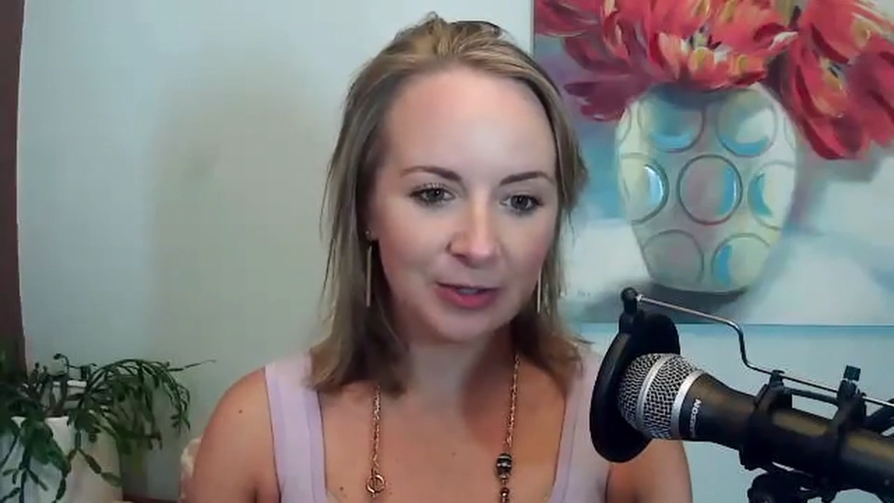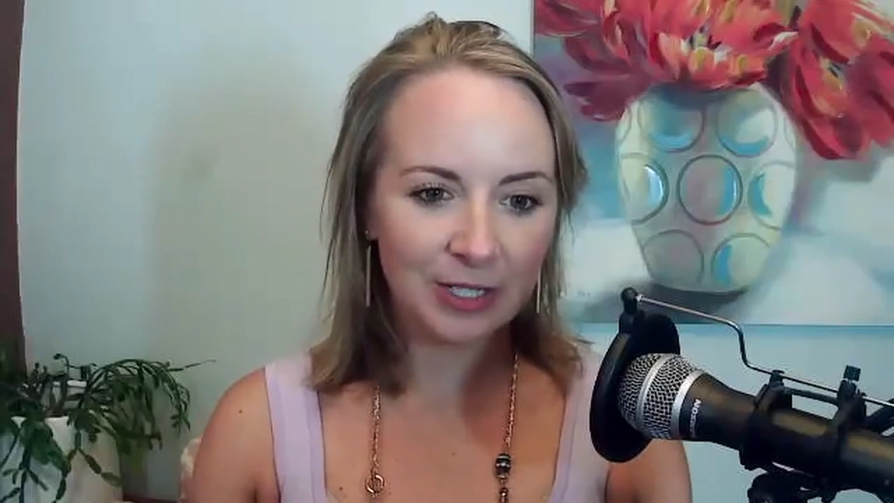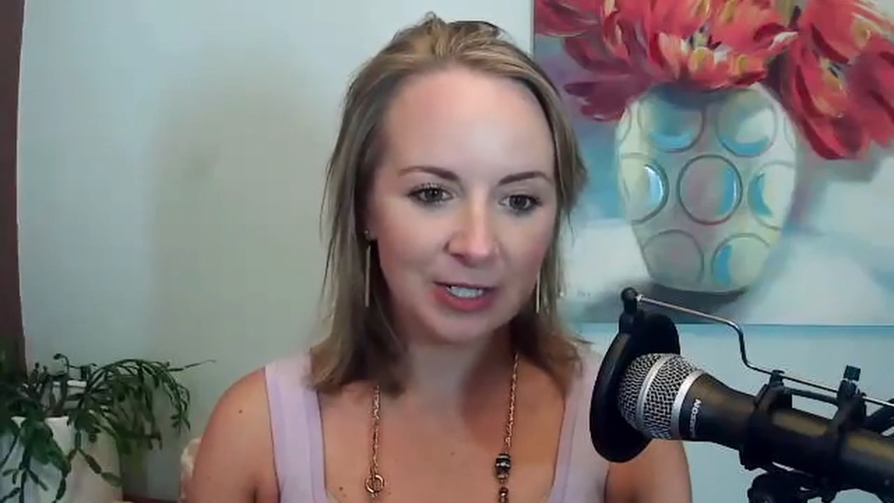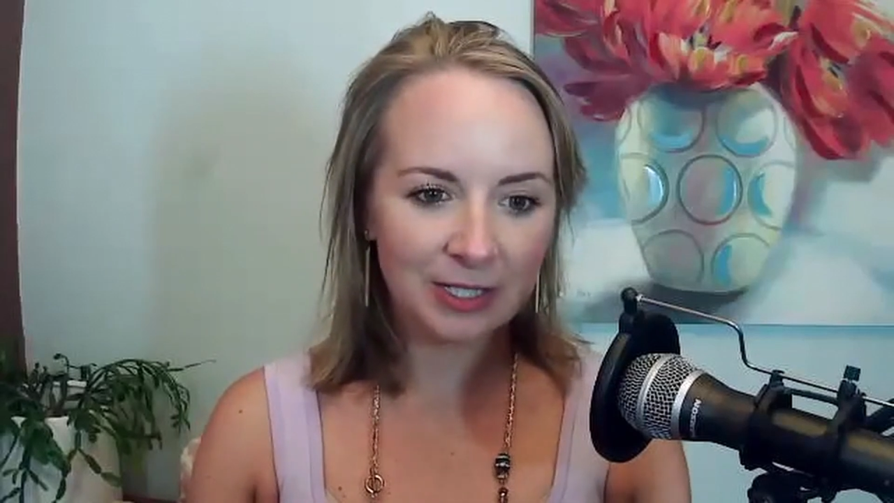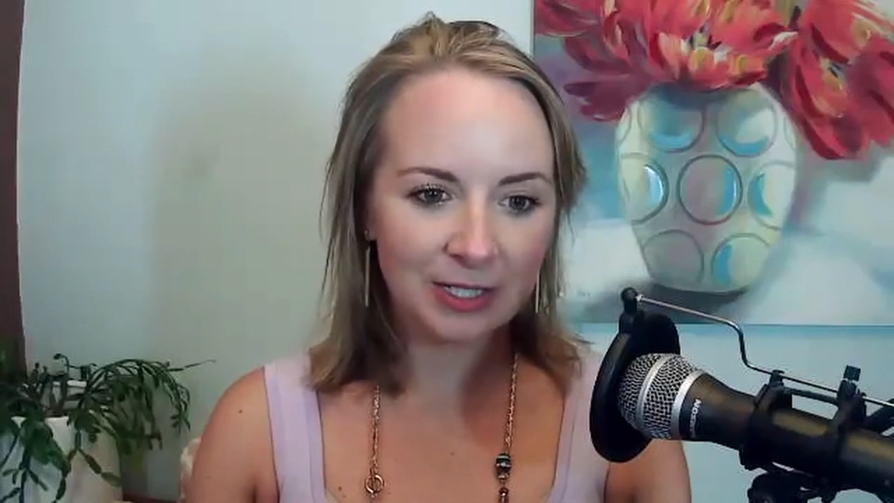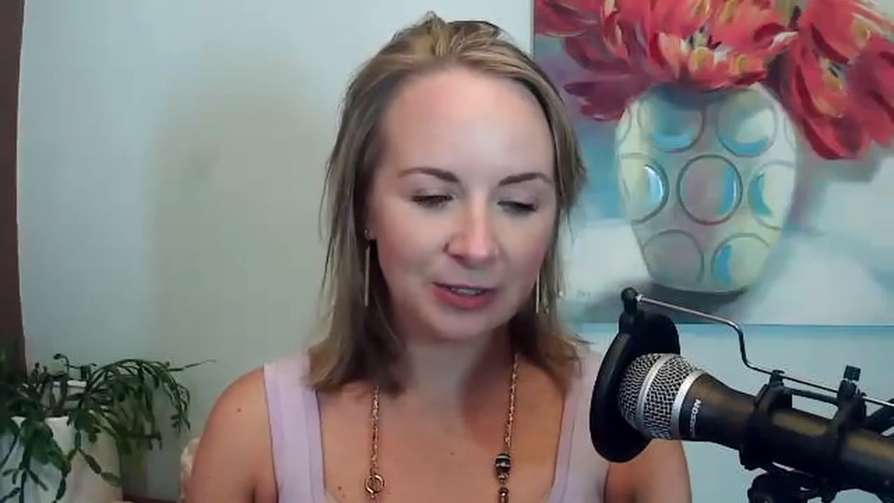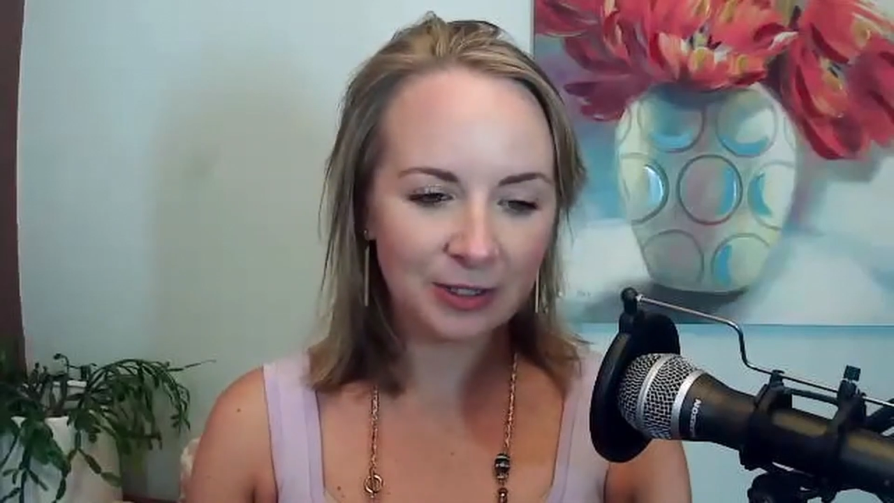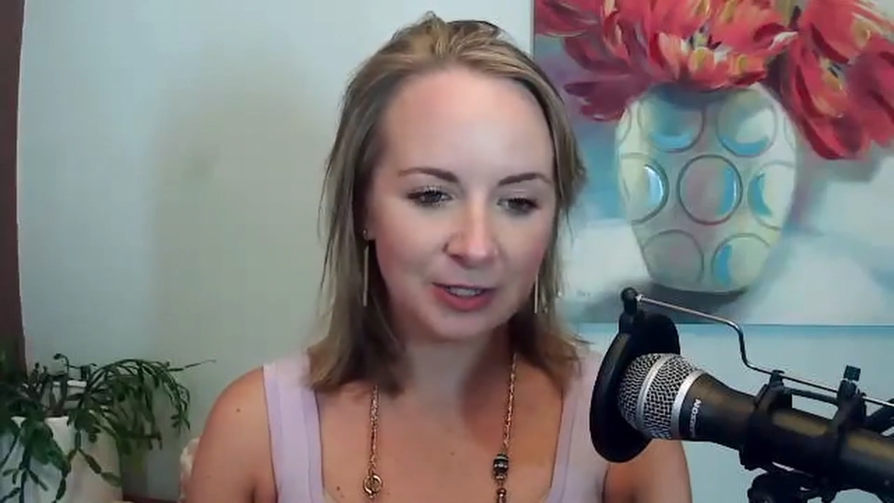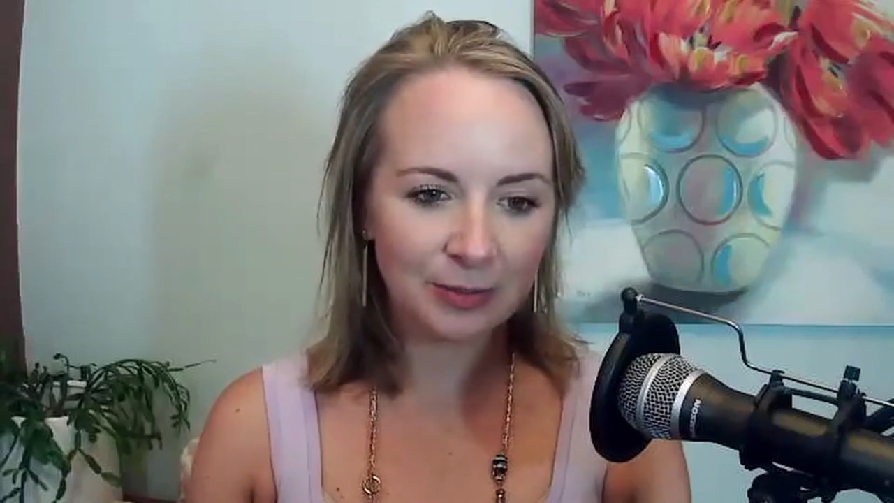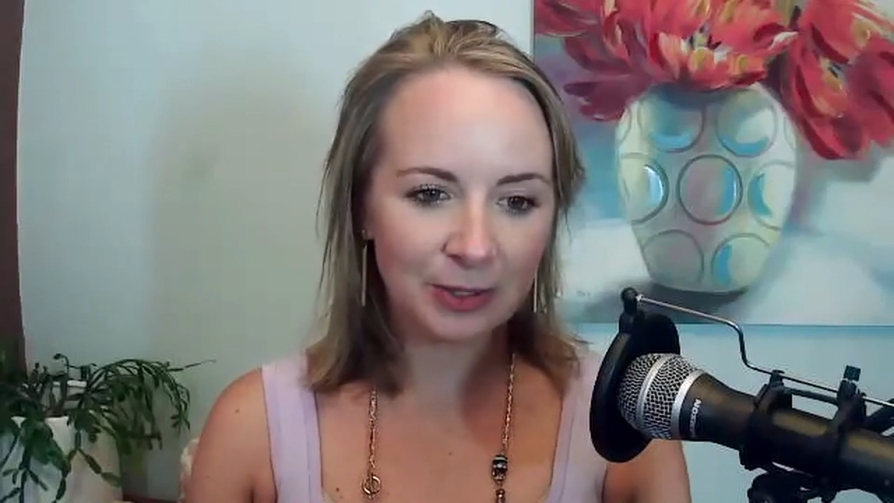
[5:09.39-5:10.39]
this and your
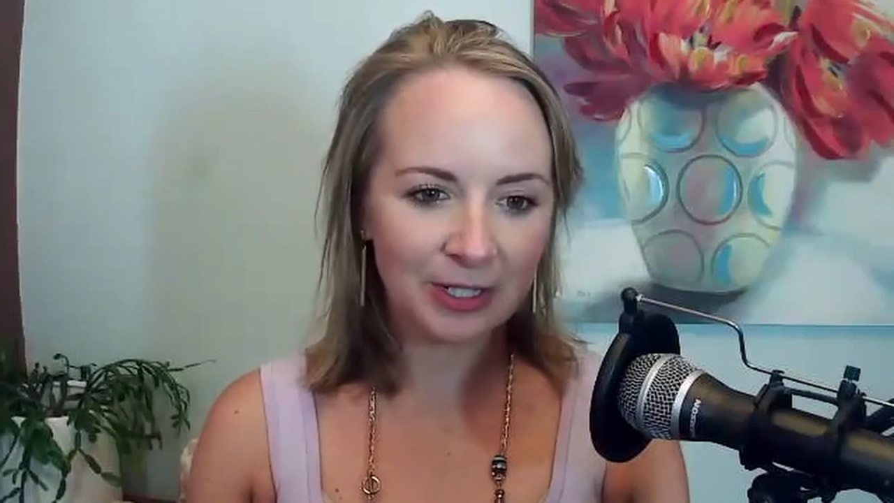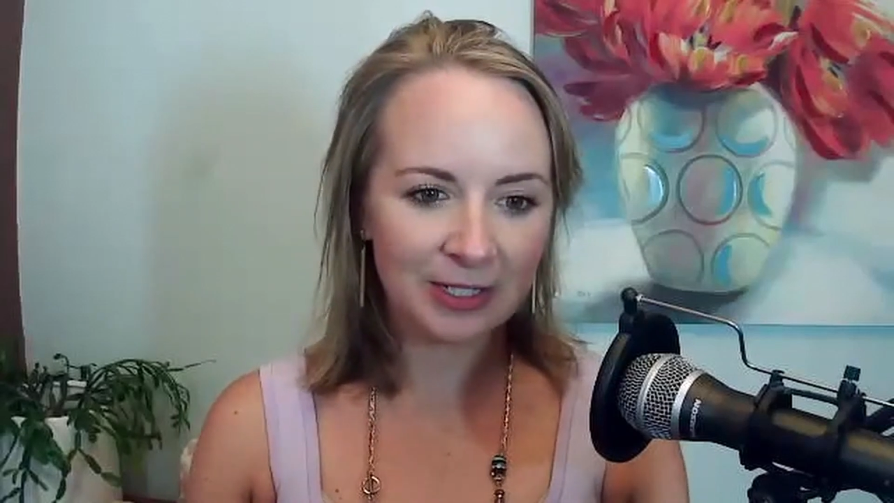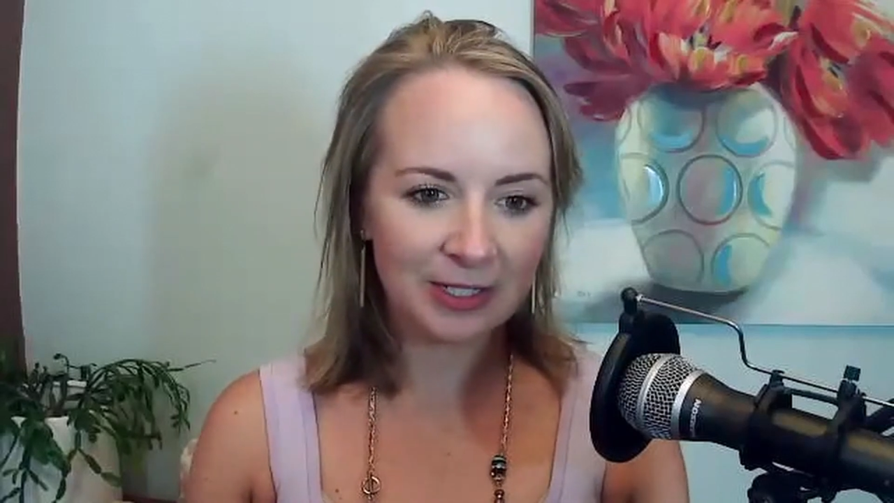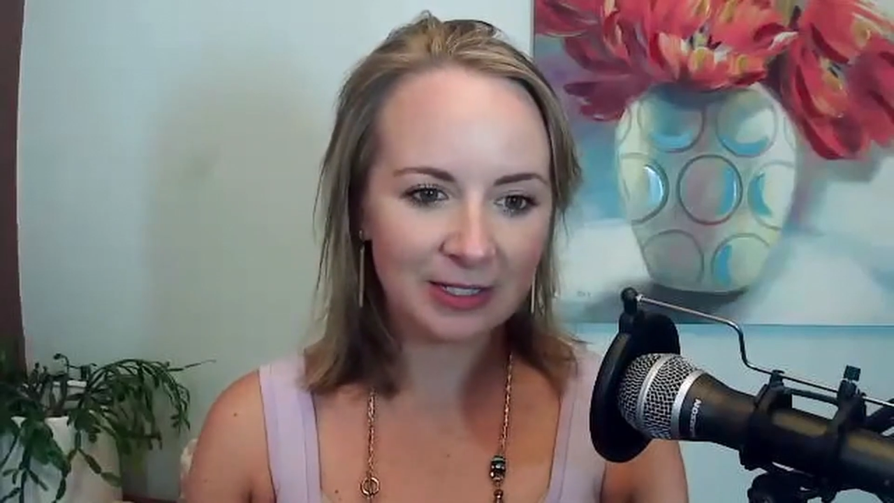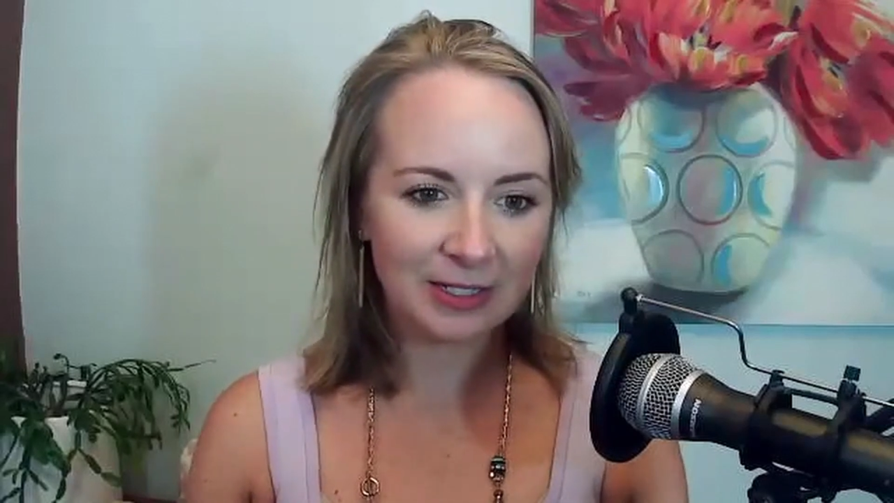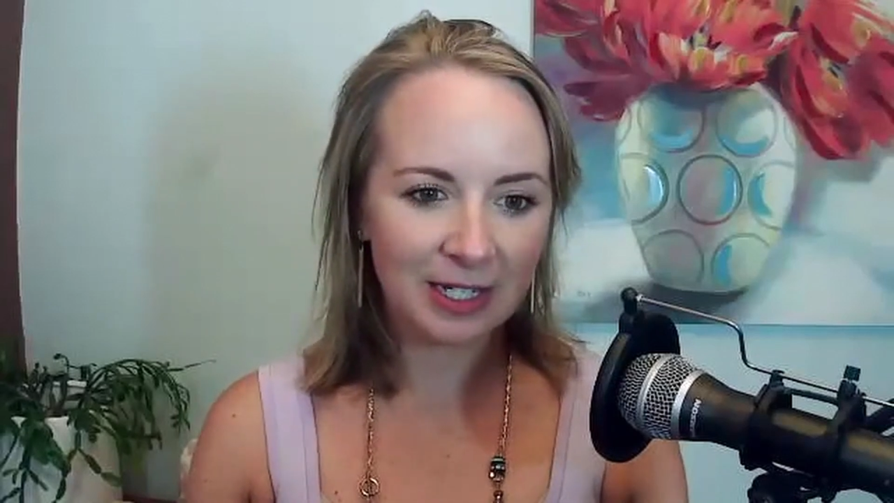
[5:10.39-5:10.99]
experience